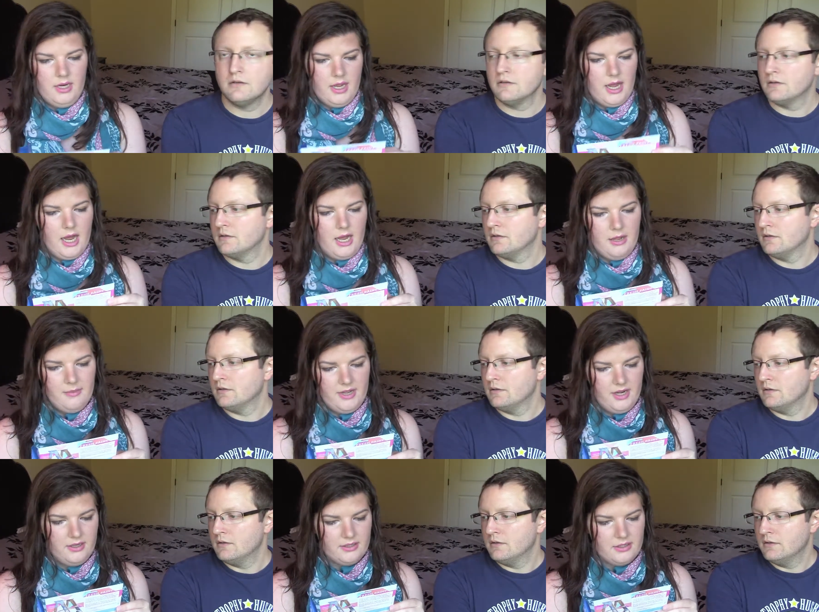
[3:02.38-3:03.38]
Speaker 1: Um,
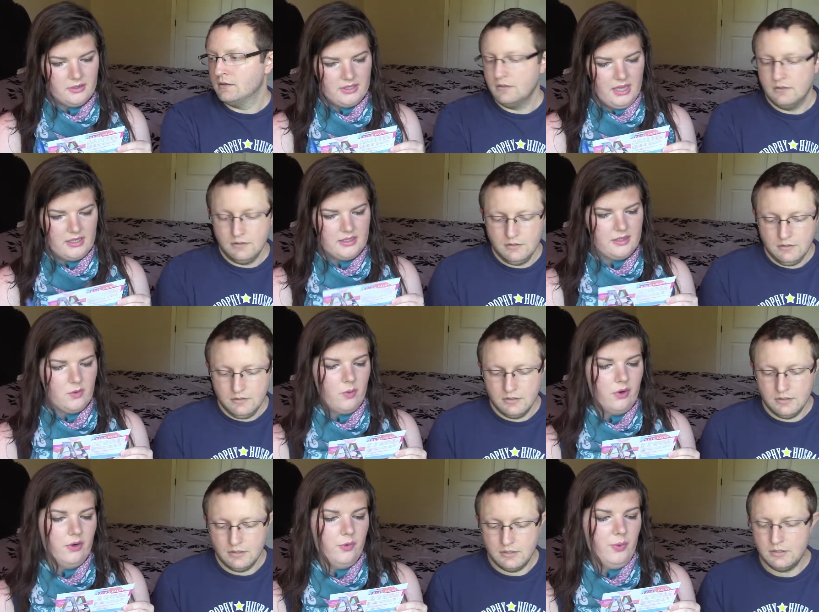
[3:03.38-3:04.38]
it also says it's the
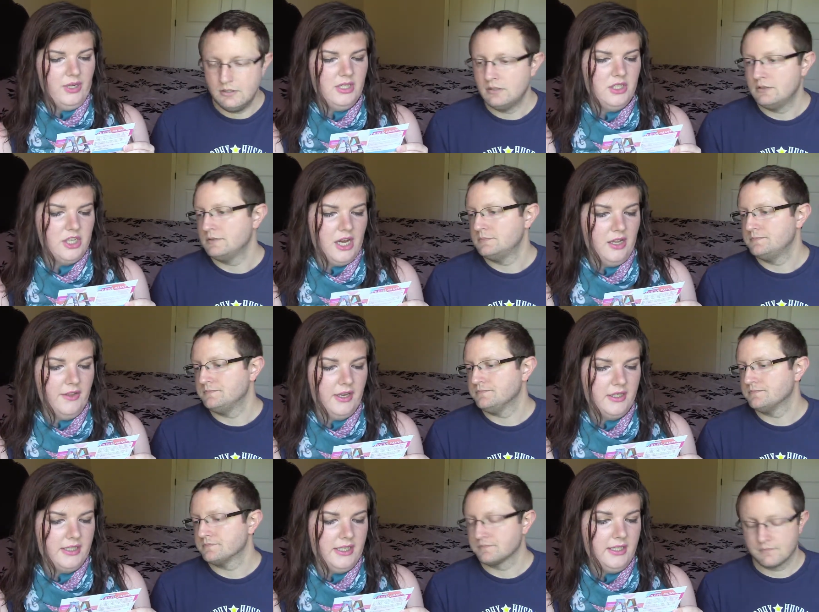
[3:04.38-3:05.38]
word winning gel
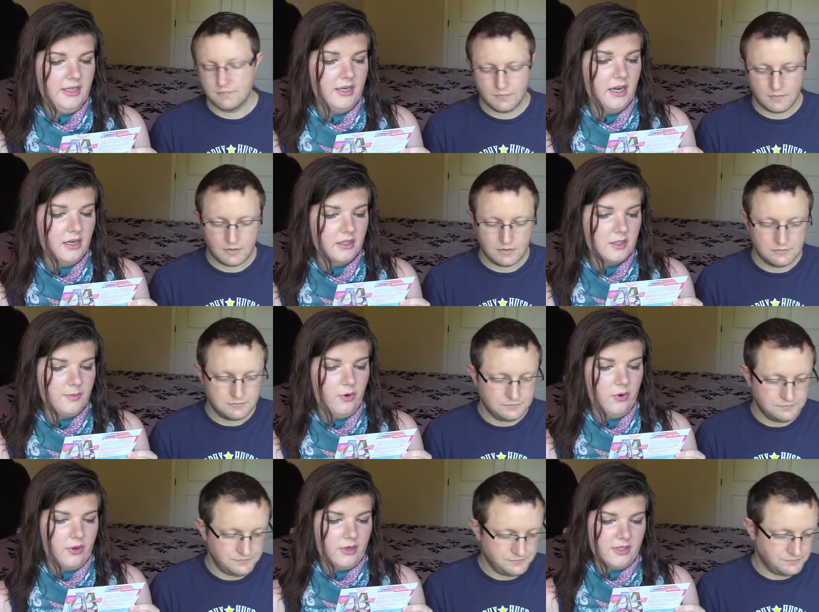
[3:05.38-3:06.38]
that degunks
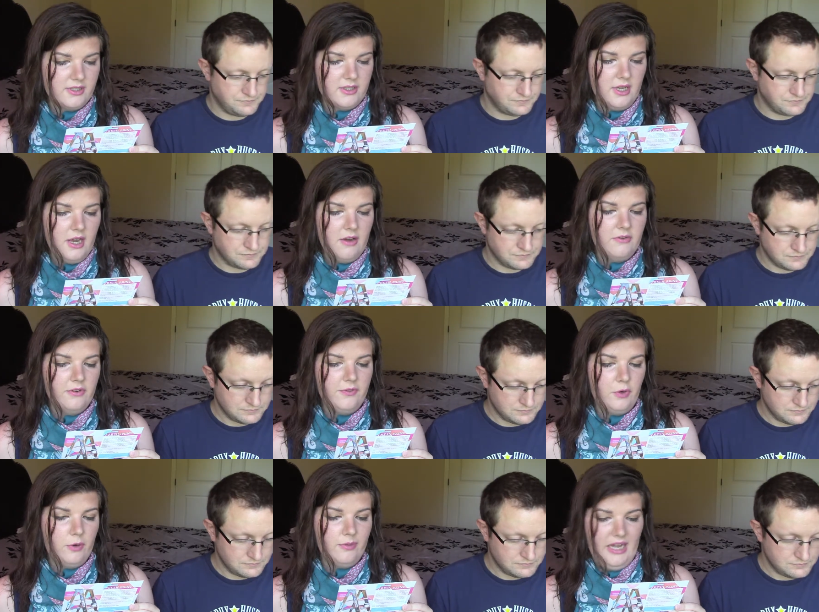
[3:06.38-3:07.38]
pores for
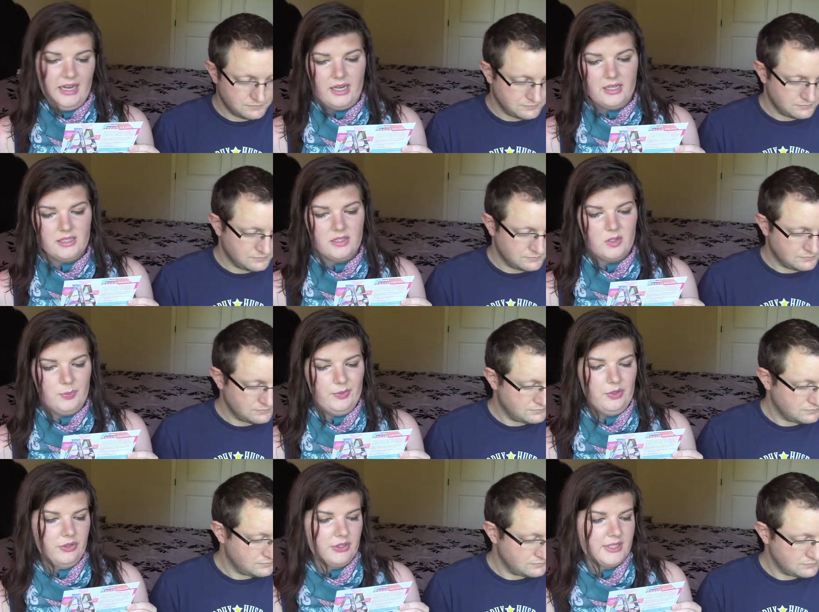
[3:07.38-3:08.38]
fewer blackheads and
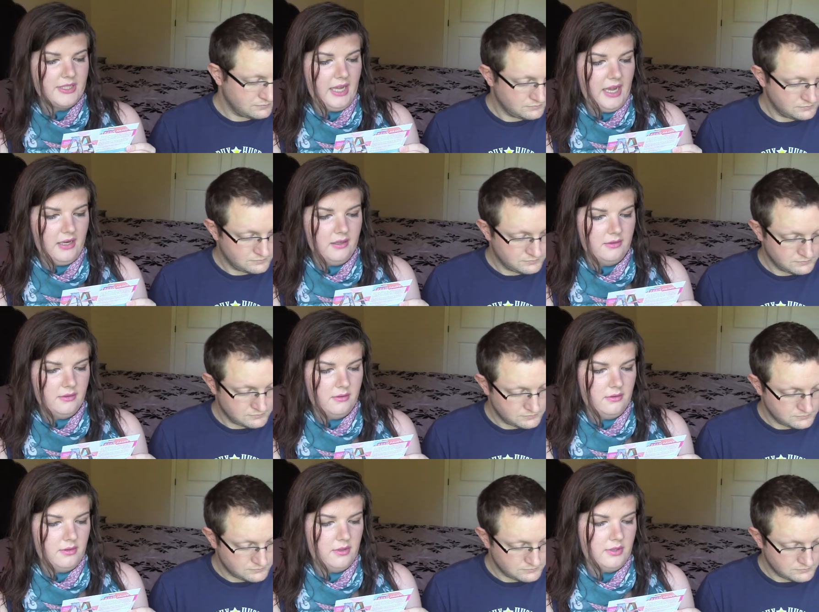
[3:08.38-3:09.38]
smoother skin.
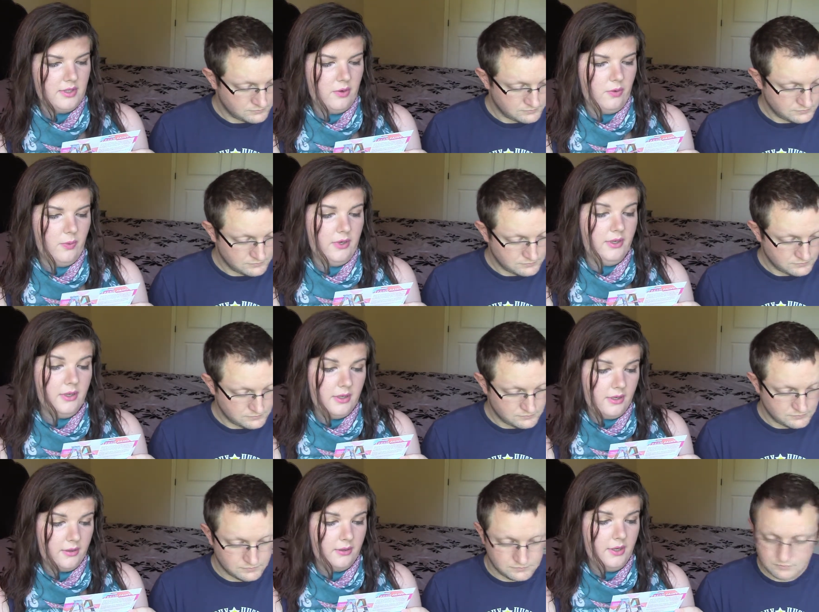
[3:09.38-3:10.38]
So what do you
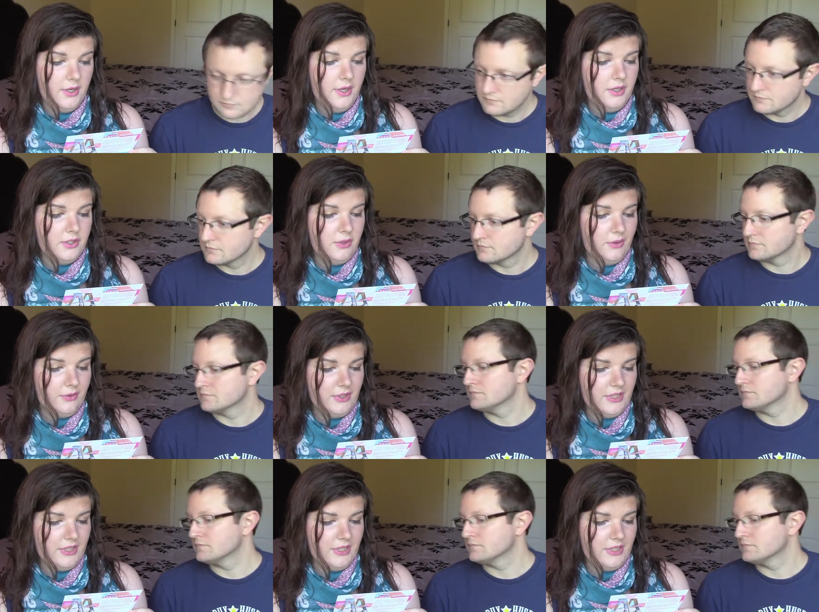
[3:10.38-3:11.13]
do? Two or three